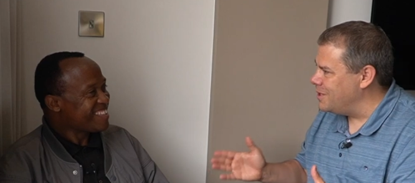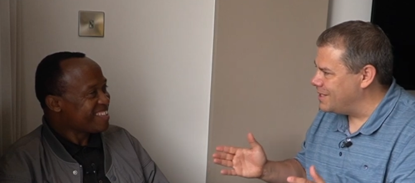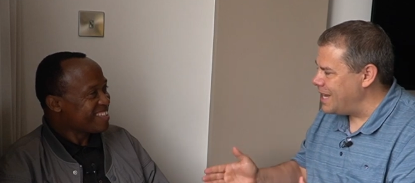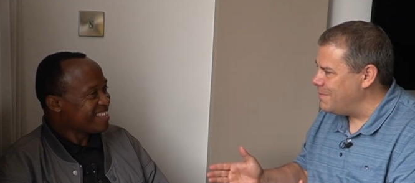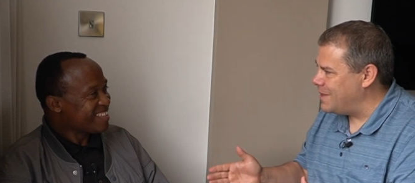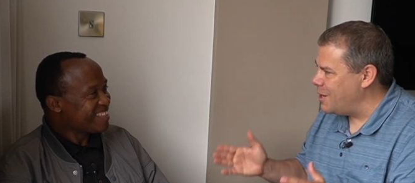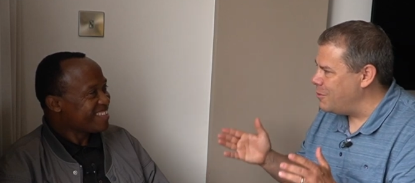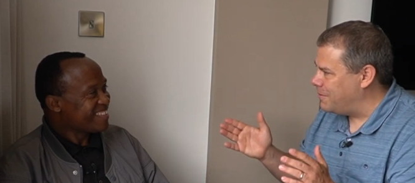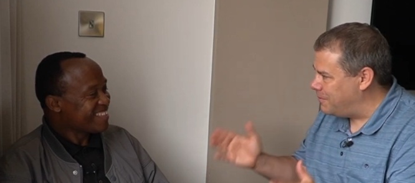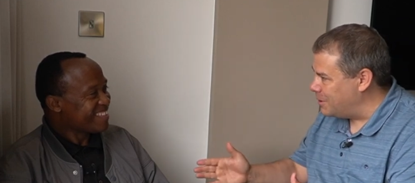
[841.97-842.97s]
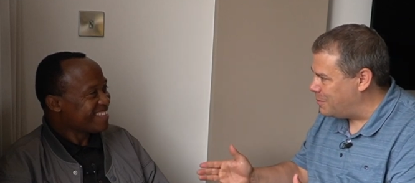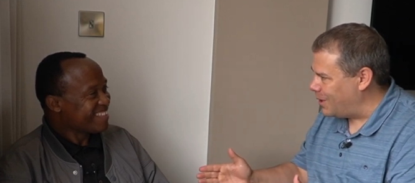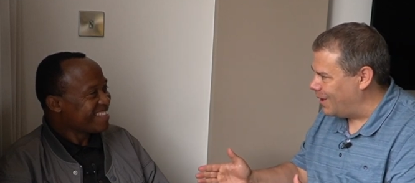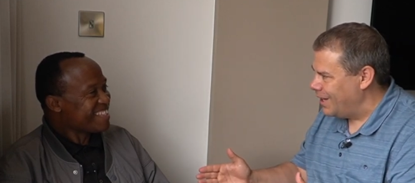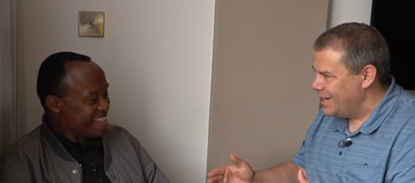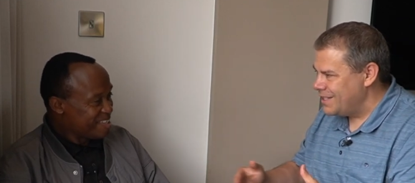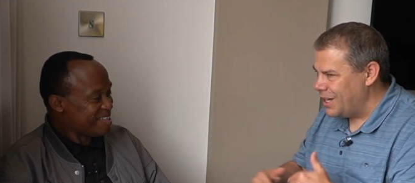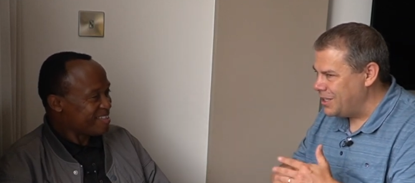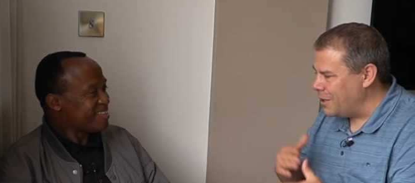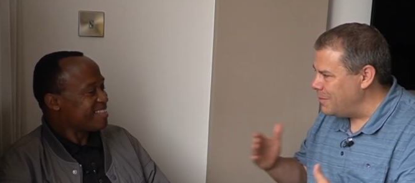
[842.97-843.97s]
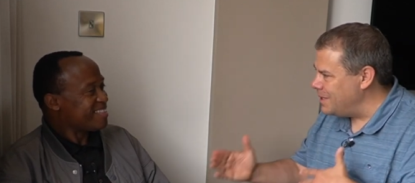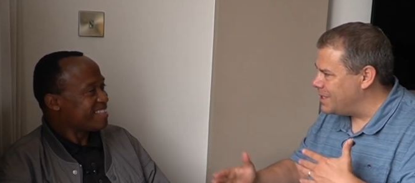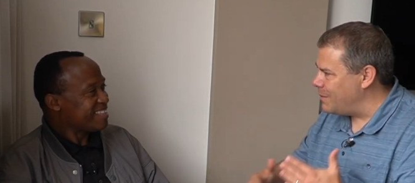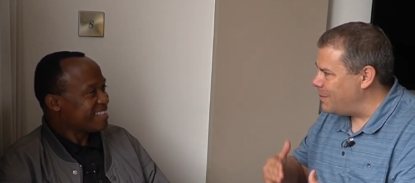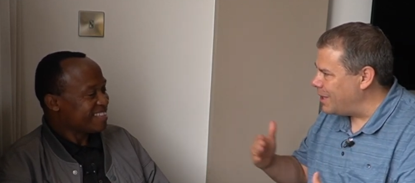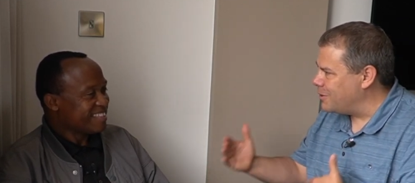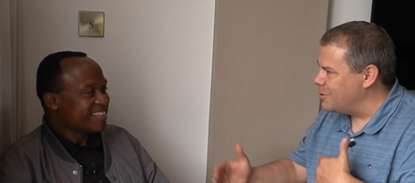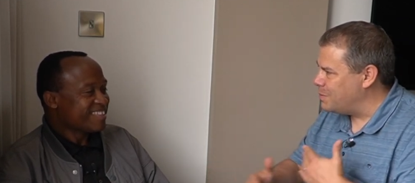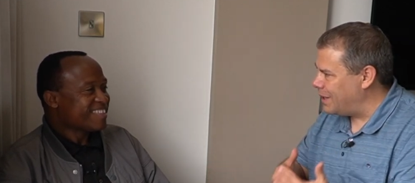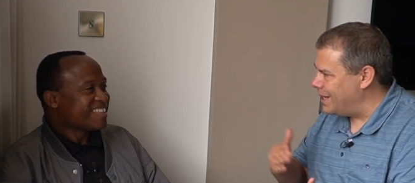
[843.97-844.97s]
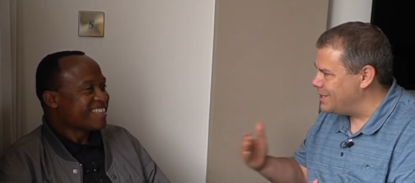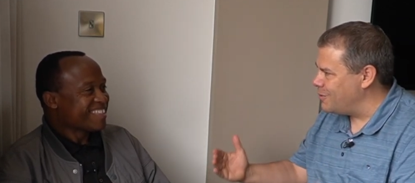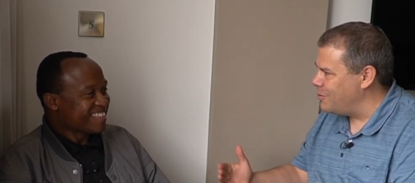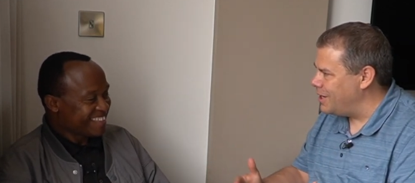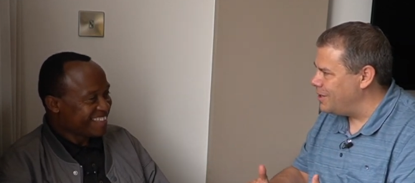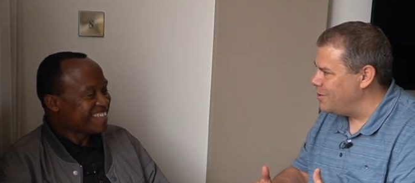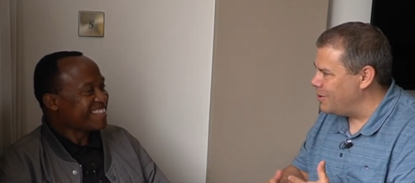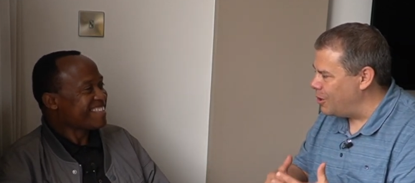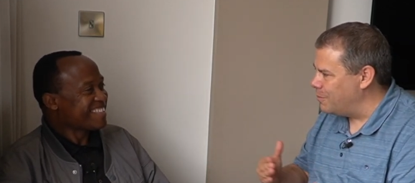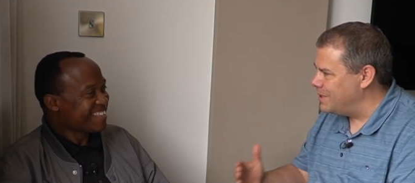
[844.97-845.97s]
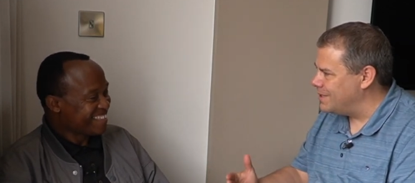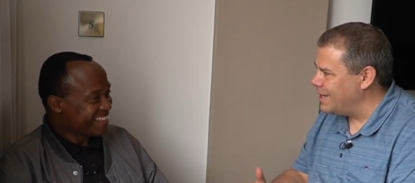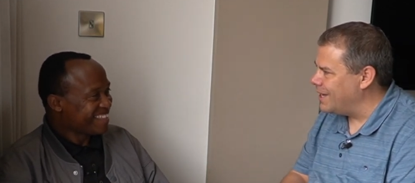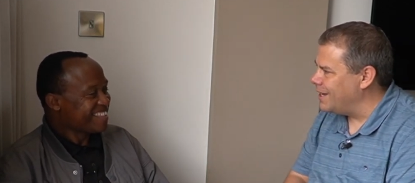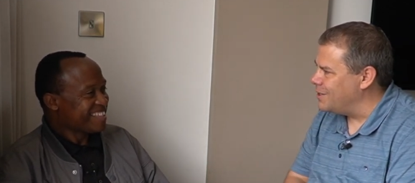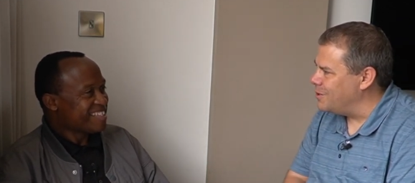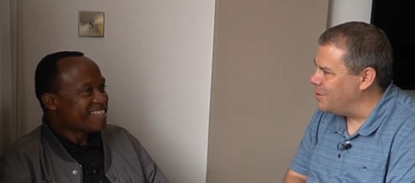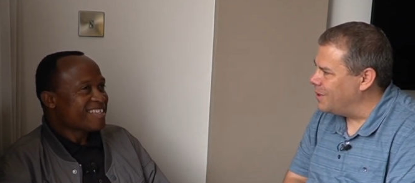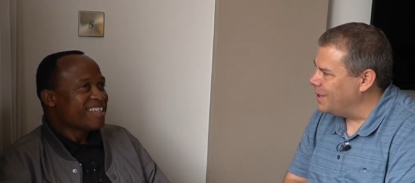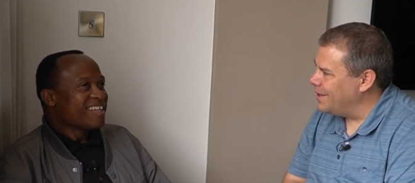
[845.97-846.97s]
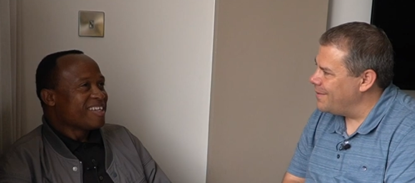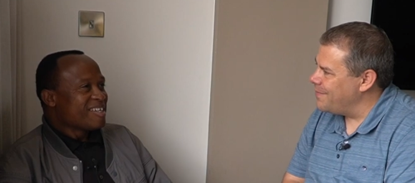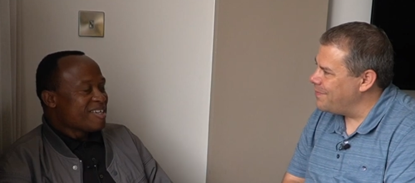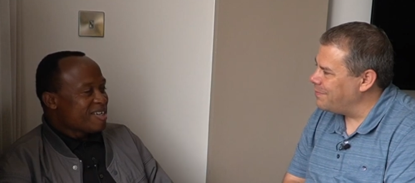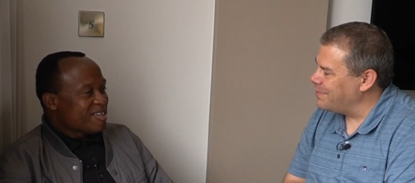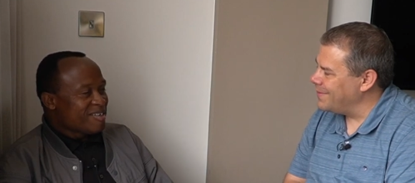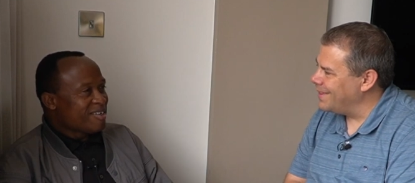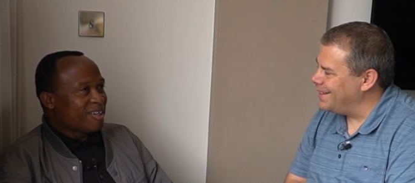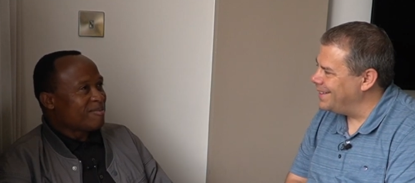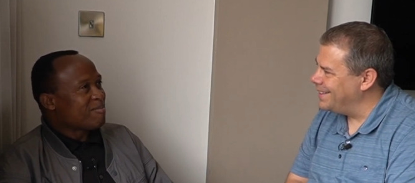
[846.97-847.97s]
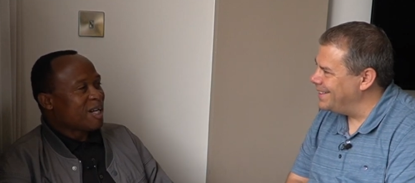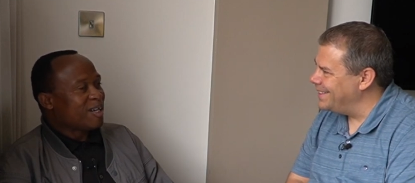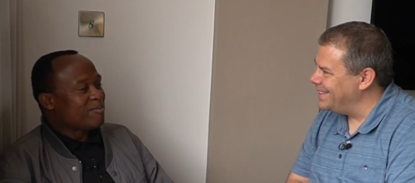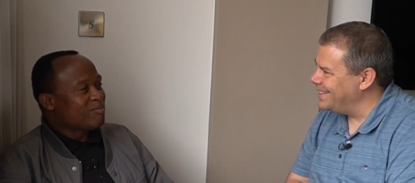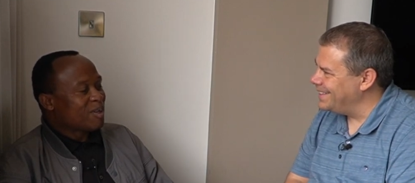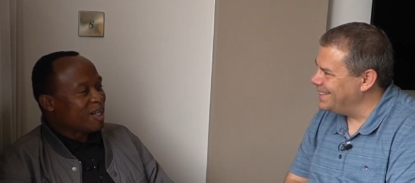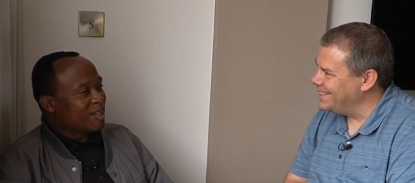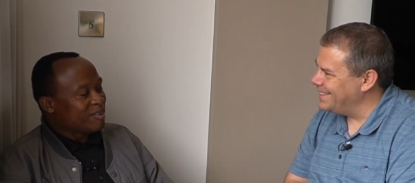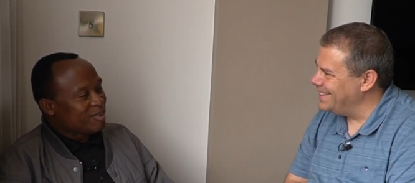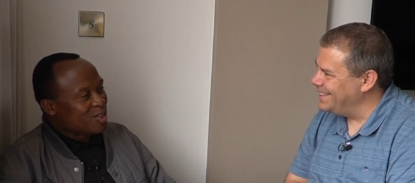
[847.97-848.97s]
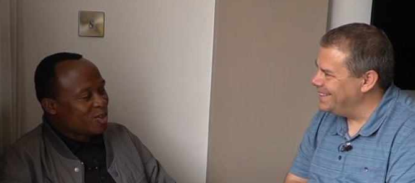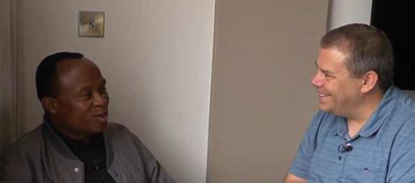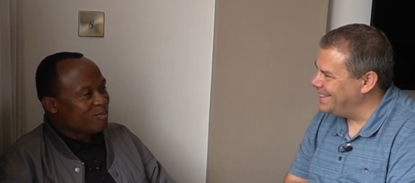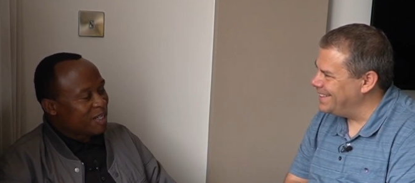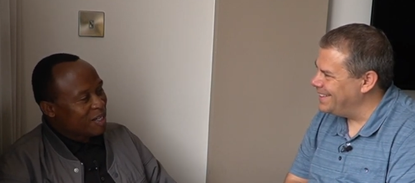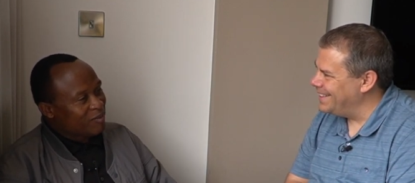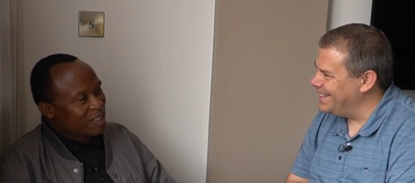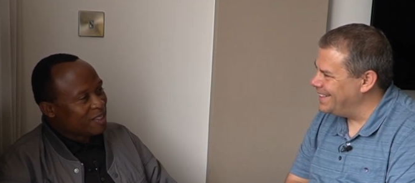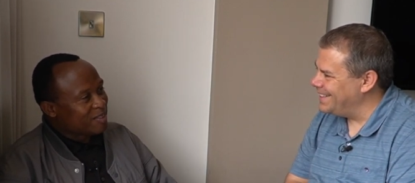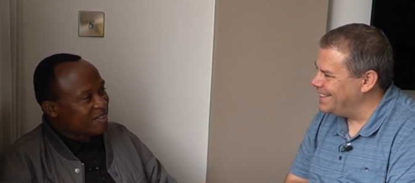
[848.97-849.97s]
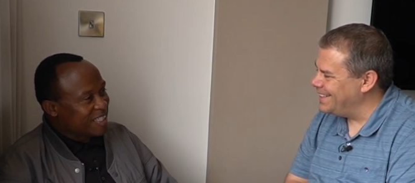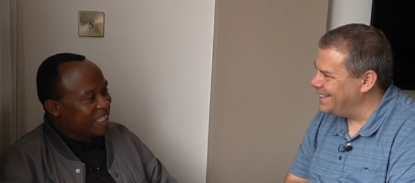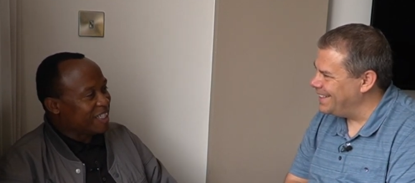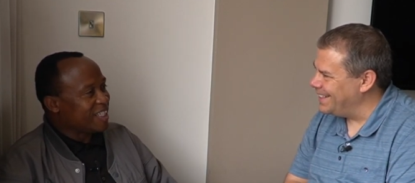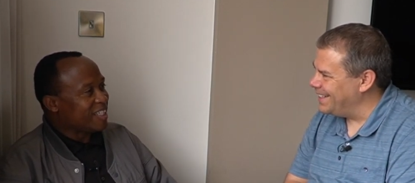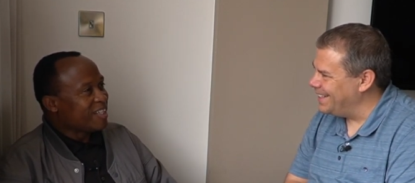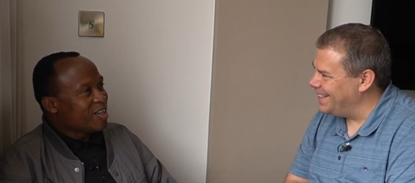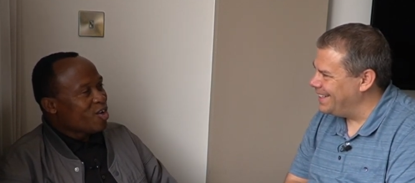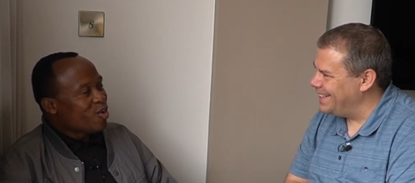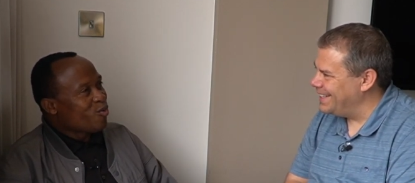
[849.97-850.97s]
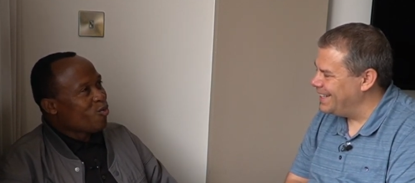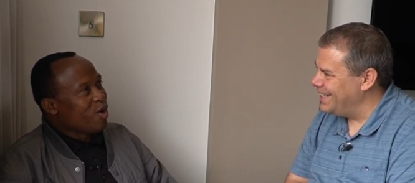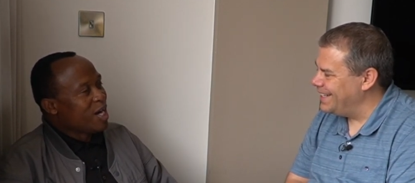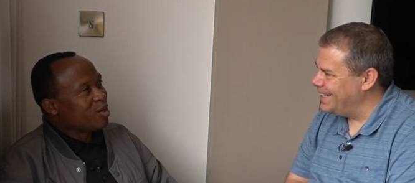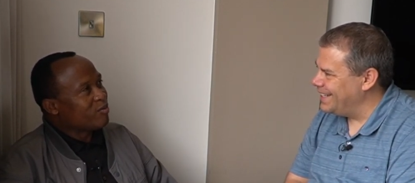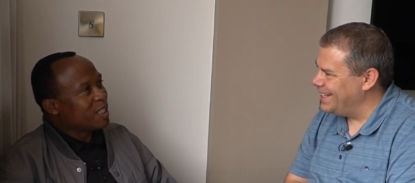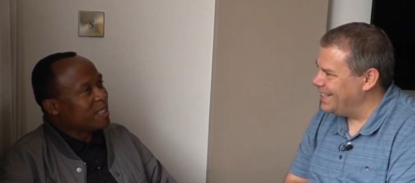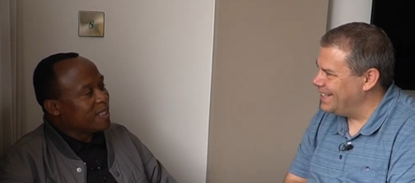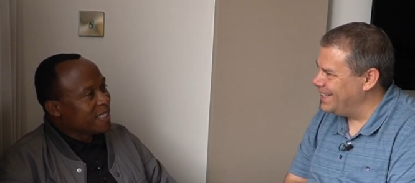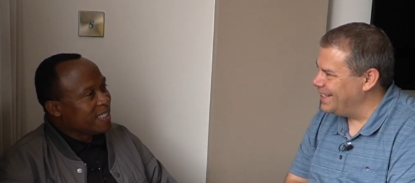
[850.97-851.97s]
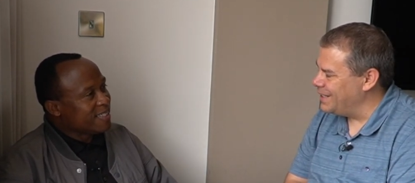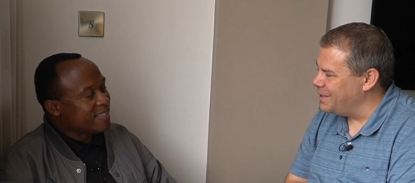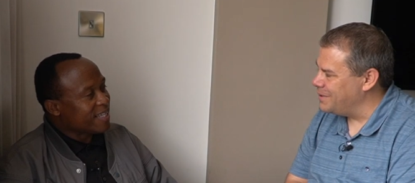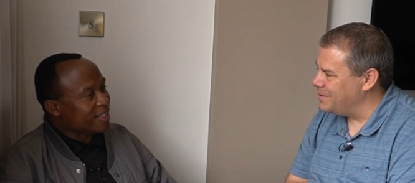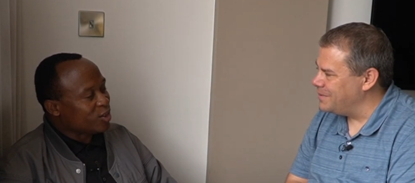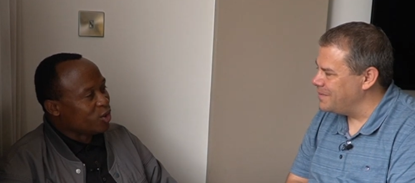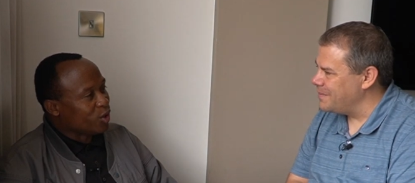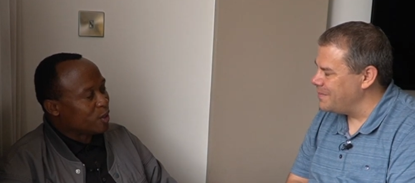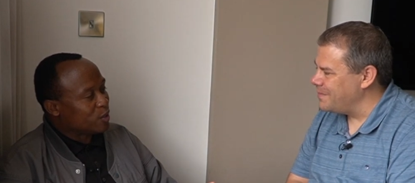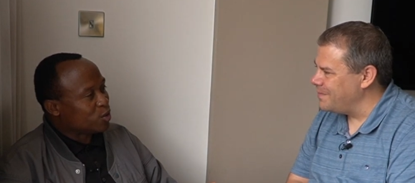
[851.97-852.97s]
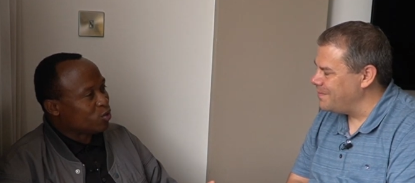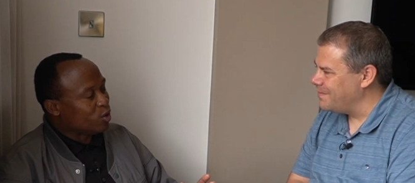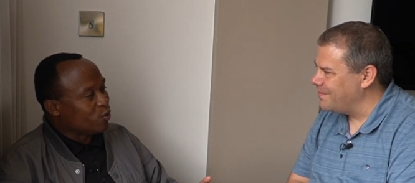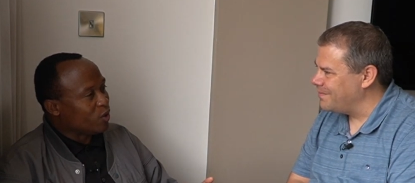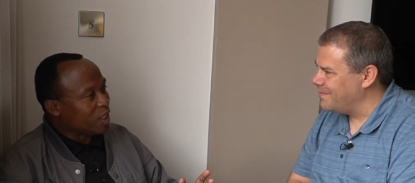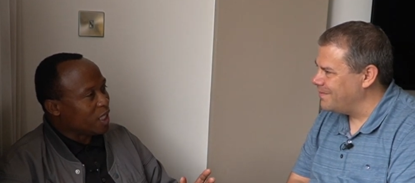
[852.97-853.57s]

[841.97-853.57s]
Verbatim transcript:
Speaker 1: the same thing with football. Tell me some about those plans and what you hope to see God do.
Speaker 2: Yeah, you know, Evangelist King, one of the things that God is doing with